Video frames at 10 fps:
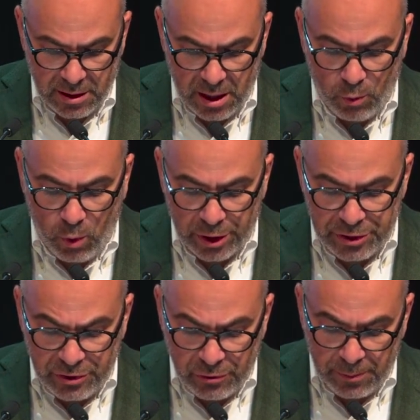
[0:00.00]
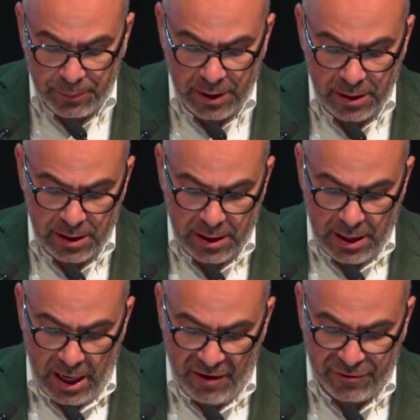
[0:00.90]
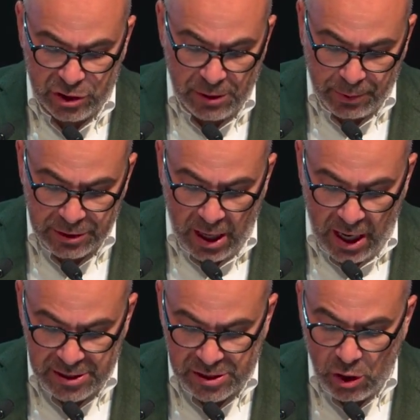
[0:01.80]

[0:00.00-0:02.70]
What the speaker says: a war in Europe have jeopardized